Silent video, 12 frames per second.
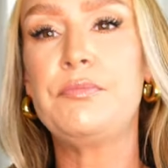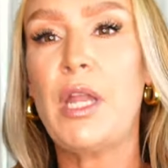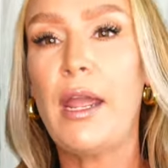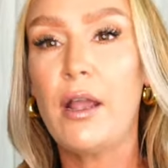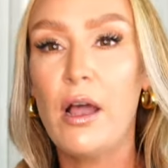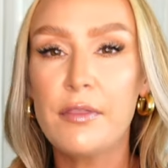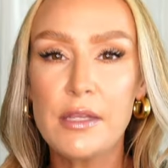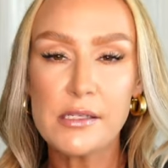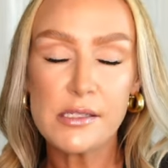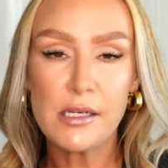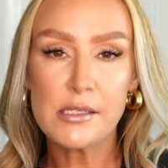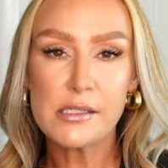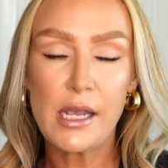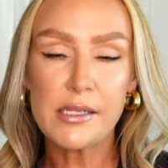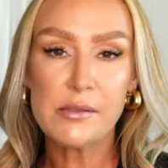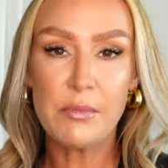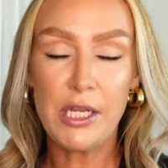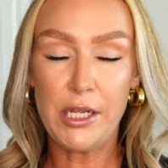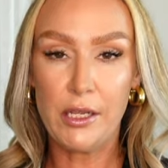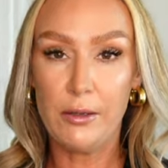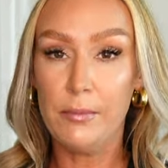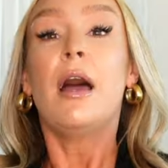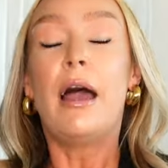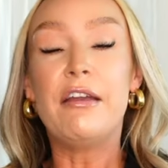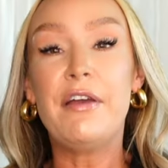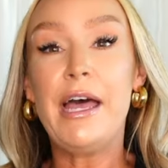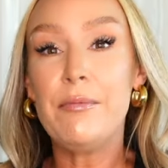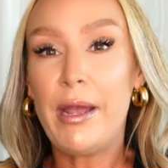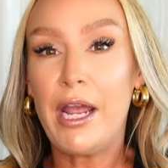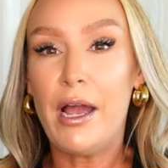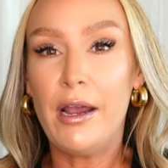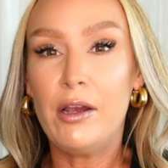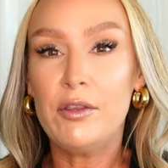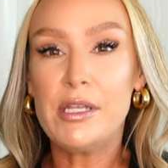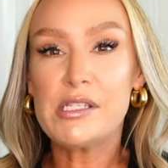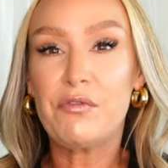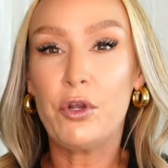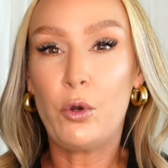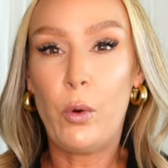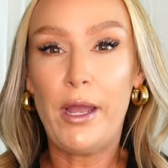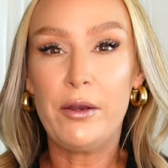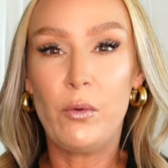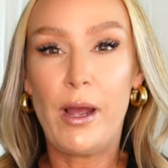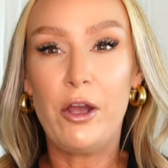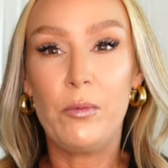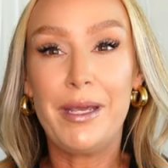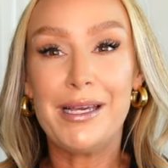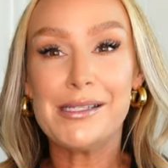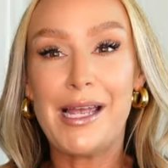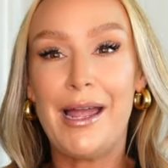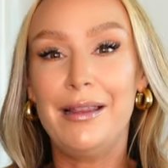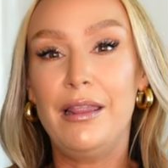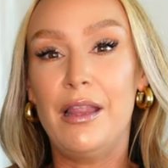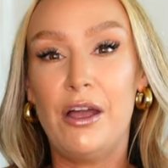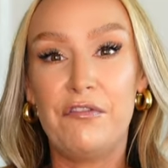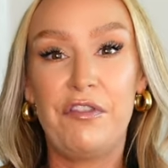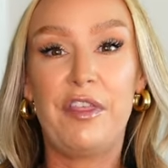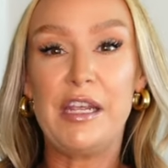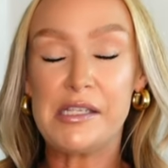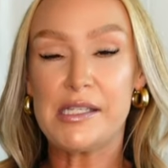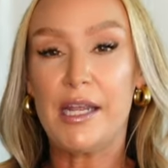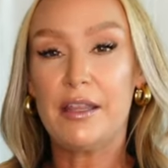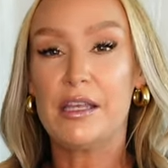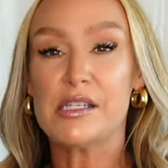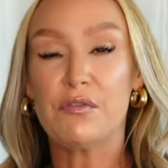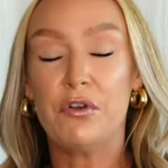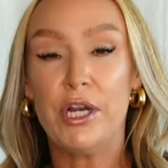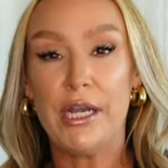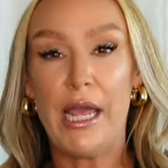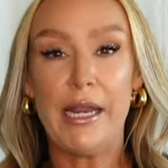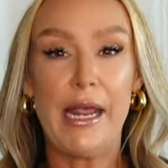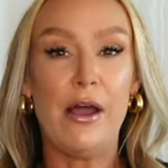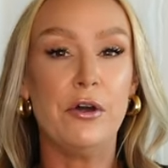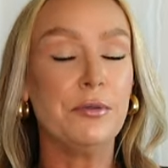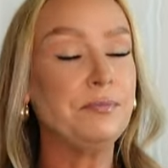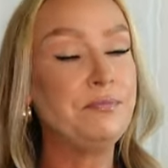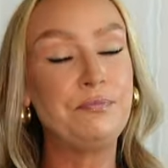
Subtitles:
I got this in a size medium. I've had my eye on this for quite a while because I love things like this for a night out.